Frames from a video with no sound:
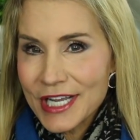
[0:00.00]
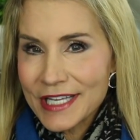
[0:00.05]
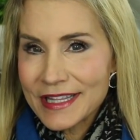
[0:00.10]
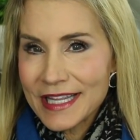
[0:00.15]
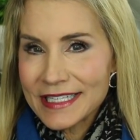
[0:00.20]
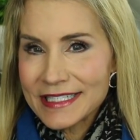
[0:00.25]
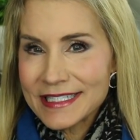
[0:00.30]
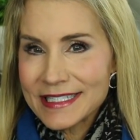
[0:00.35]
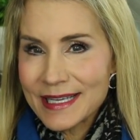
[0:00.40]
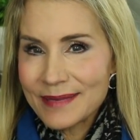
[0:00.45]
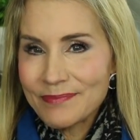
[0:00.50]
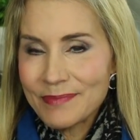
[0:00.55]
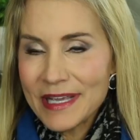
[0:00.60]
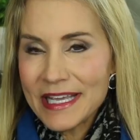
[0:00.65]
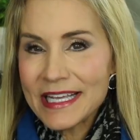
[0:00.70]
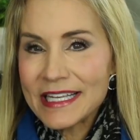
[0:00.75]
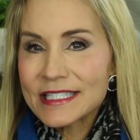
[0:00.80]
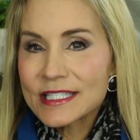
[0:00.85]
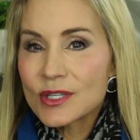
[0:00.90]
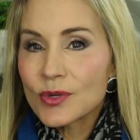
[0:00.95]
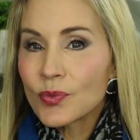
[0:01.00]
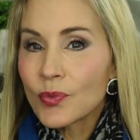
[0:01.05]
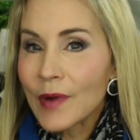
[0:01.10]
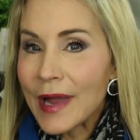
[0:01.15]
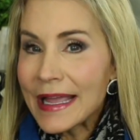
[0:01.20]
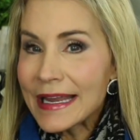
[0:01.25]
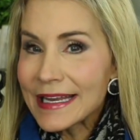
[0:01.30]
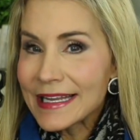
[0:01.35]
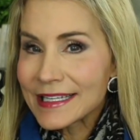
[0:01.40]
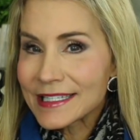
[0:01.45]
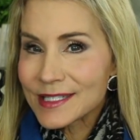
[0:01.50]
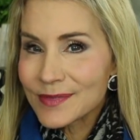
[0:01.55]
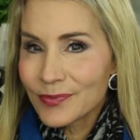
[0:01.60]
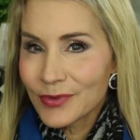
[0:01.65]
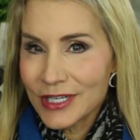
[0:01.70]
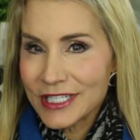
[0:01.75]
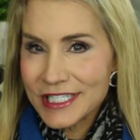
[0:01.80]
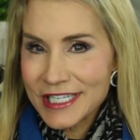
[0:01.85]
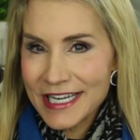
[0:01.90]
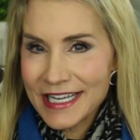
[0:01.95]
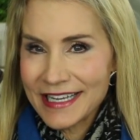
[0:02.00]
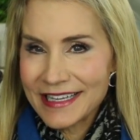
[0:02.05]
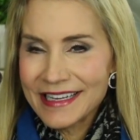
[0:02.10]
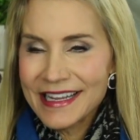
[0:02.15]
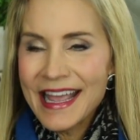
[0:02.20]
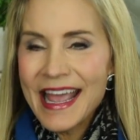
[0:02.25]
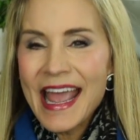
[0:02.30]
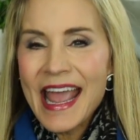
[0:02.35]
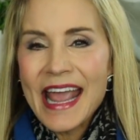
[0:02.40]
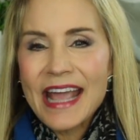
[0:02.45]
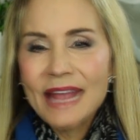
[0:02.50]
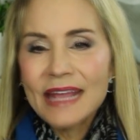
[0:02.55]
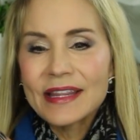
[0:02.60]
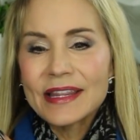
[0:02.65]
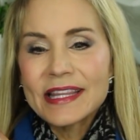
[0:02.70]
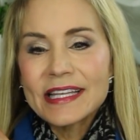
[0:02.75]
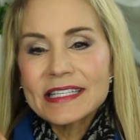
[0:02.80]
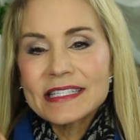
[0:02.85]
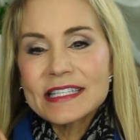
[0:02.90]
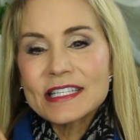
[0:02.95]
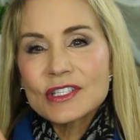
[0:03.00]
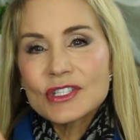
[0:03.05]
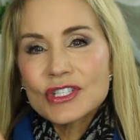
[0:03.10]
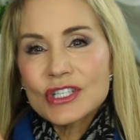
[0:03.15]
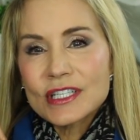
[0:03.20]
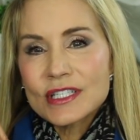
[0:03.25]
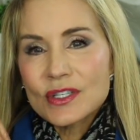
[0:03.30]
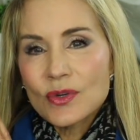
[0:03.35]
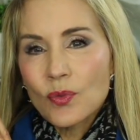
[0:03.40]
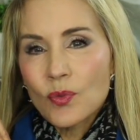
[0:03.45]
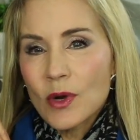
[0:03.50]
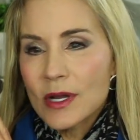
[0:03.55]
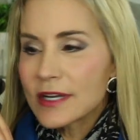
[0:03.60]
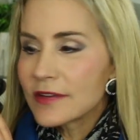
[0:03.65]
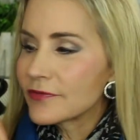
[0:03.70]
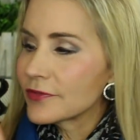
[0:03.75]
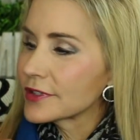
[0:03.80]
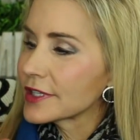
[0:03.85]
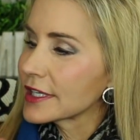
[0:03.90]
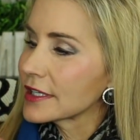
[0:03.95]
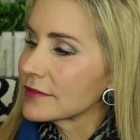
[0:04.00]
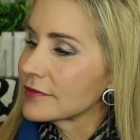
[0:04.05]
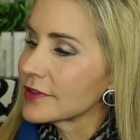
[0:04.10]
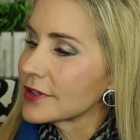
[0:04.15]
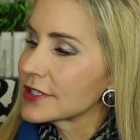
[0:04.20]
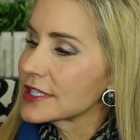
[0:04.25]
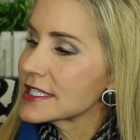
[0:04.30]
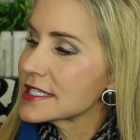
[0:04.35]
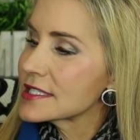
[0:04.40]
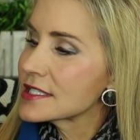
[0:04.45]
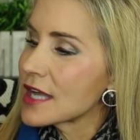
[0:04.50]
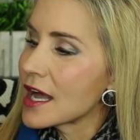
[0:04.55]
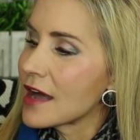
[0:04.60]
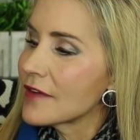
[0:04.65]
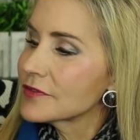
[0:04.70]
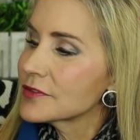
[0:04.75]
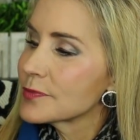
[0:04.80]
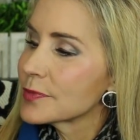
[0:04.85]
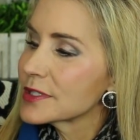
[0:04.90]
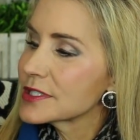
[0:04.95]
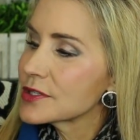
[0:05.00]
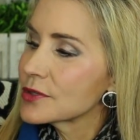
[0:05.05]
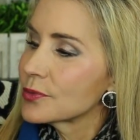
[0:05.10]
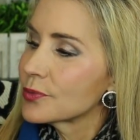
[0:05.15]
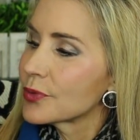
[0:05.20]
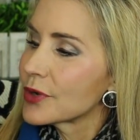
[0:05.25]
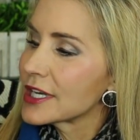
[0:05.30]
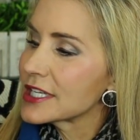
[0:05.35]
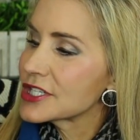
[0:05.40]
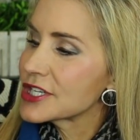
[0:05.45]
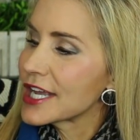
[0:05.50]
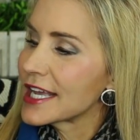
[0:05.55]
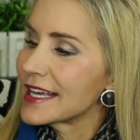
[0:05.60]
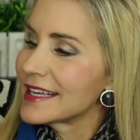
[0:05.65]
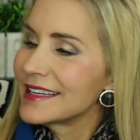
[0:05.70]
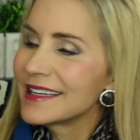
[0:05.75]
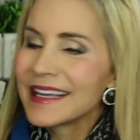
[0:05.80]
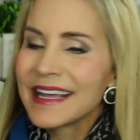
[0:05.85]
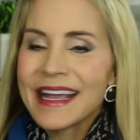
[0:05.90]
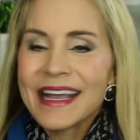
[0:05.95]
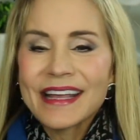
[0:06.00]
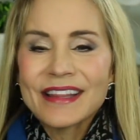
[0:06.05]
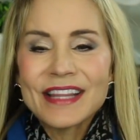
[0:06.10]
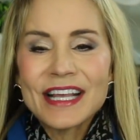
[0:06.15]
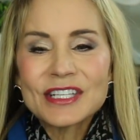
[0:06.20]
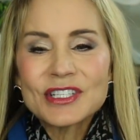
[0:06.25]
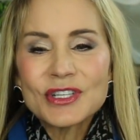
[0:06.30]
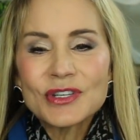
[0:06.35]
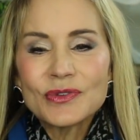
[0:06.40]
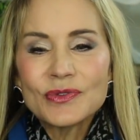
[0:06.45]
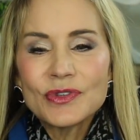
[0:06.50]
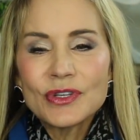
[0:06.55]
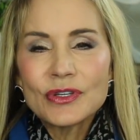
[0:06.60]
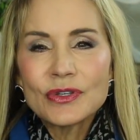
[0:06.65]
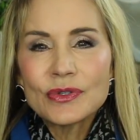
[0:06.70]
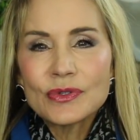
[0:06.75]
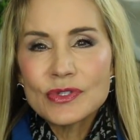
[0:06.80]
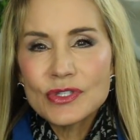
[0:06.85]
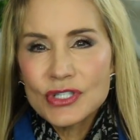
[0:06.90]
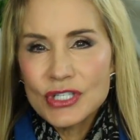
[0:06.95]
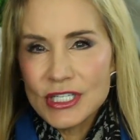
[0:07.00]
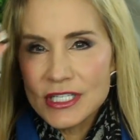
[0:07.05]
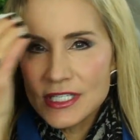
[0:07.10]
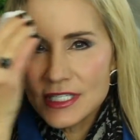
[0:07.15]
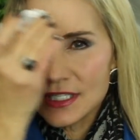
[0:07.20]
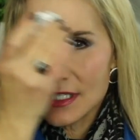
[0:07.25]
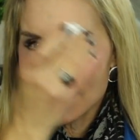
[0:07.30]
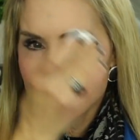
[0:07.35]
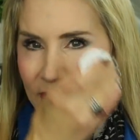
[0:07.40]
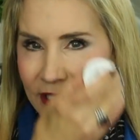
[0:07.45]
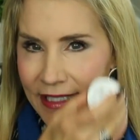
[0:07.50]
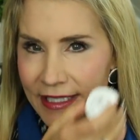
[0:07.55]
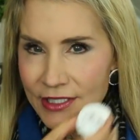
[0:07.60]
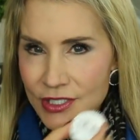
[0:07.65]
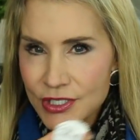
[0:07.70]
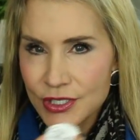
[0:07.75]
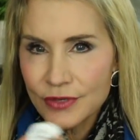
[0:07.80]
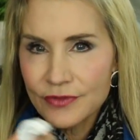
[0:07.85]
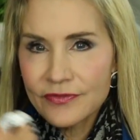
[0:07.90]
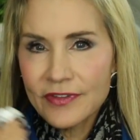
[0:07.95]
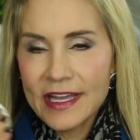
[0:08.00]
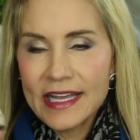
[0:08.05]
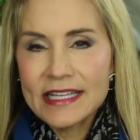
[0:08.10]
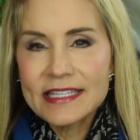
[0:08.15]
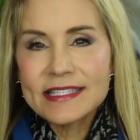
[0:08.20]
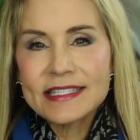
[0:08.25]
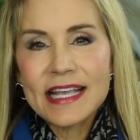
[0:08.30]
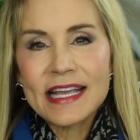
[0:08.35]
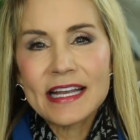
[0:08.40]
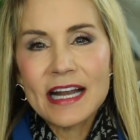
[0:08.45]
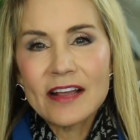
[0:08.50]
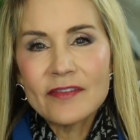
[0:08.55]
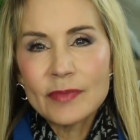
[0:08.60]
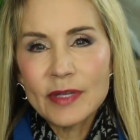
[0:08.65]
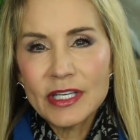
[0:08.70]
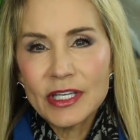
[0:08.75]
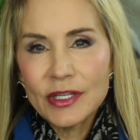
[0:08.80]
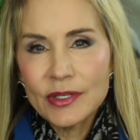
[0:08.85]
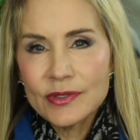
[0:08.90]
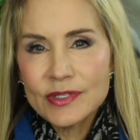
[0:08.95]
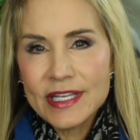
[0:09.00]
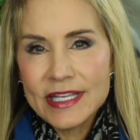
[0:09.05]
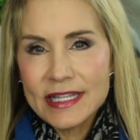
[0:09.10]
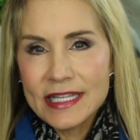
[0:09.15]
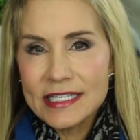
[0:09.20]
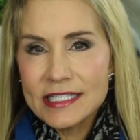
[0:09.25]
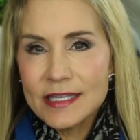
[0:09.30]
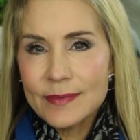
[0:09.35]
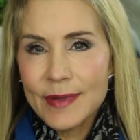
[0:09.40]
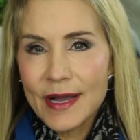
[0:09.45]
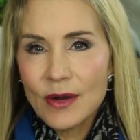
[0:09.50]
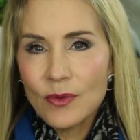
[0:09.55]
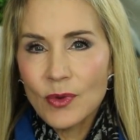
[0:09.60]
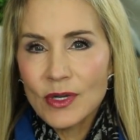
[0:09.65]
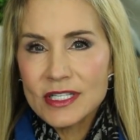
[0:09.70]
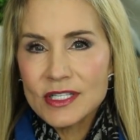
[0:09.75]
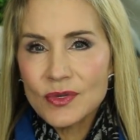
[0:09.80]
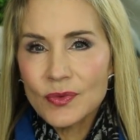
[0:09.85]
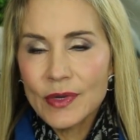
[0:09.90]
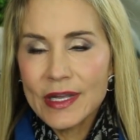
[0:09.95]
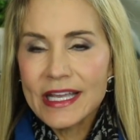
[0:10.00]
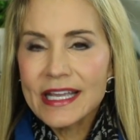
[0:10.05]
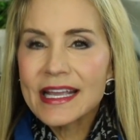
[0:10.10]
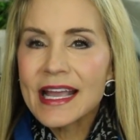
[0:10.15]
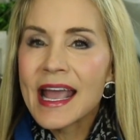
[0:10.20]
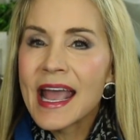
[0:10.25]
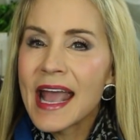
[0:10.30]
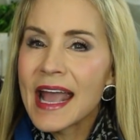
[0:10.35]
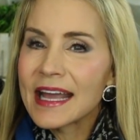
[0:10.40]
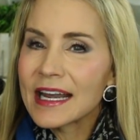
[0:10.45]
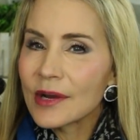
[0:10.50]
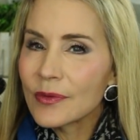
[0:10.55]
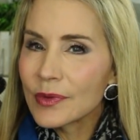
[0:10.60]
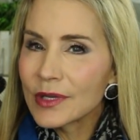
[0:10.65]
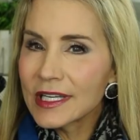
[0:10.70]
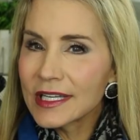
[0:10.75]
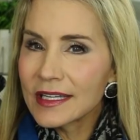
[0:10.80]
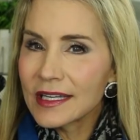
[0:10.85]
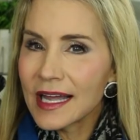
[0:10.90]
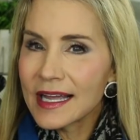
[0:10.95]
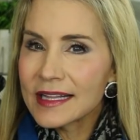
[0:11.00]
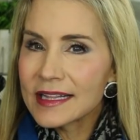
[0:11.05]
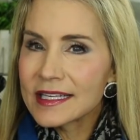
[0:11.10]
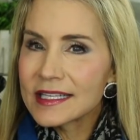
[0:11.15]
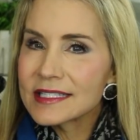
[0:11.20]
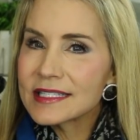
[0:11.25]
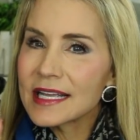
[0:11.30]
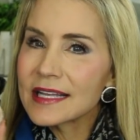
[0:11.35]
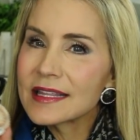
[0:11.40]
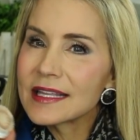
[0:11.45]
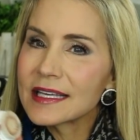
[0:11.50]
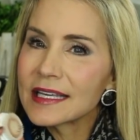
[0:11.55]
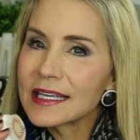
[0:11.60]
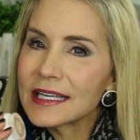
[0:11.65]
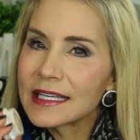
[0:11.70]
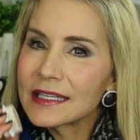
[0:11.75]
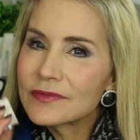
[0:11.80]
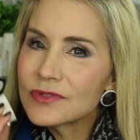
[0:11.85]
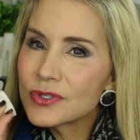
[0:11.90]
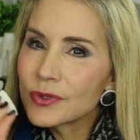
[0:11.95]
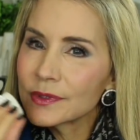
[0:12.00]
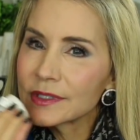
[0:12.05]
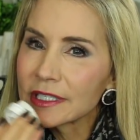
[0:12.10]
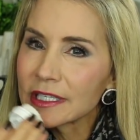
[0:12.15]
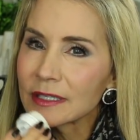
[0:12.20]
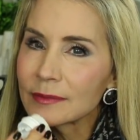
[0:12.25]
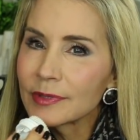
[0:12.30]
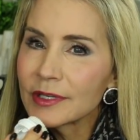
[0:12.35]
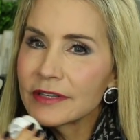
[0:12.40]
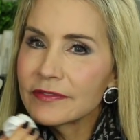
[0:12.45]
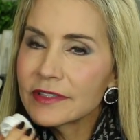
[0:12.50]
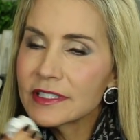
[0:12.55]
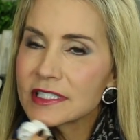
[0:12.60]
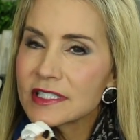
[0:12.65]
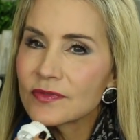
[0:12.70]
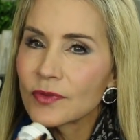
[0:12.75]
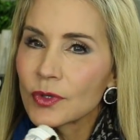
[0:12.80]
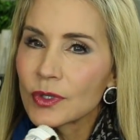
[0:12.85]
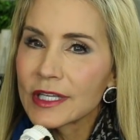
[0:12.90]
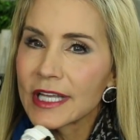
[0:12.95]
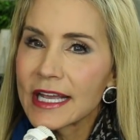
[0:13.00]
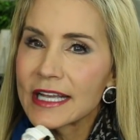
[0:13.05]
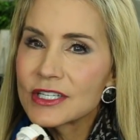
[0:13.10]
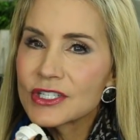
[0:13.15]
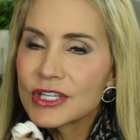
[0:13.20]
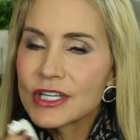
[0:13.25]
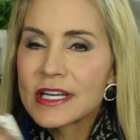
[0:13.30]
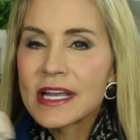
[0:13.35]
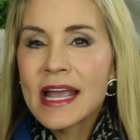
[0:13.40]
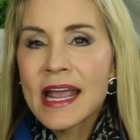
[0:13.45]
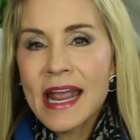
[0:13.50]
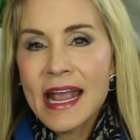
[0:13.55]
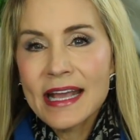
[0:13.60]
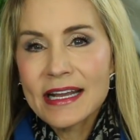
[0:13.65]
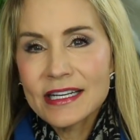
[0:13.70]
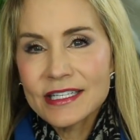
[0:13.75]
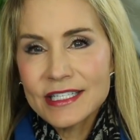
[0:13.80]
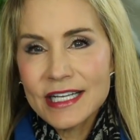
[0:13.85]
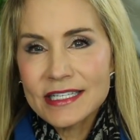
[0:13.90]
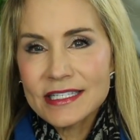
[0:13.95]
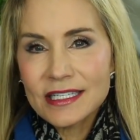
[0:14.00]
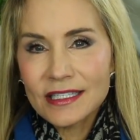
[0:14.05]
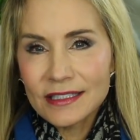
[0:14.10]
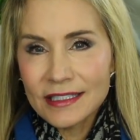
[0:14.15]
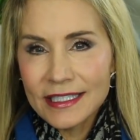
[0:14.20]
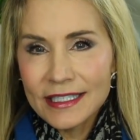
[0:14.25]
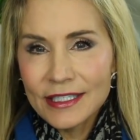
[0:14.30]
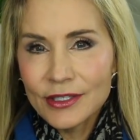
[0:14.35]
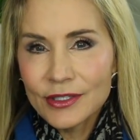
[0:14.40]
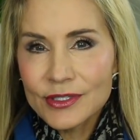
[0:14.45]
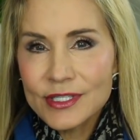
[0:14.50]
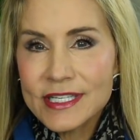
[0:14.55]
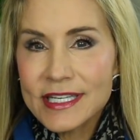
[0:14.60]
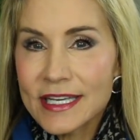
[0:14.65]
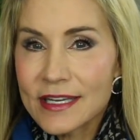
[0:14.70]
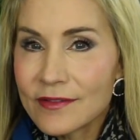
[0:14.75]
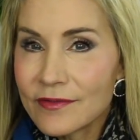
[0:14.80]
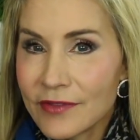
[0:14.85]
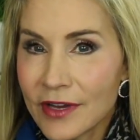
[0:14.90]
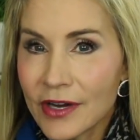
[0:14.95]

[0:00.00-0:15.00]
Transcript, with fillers: head they sent me is the Radiance brush head. And, this is just a wonderful little, very soft bristle brush head that you use just to cleanse your face. And I've been using this about once a week. And I really like this. I think it gives you a little bit of exfoliation and it does clean your skin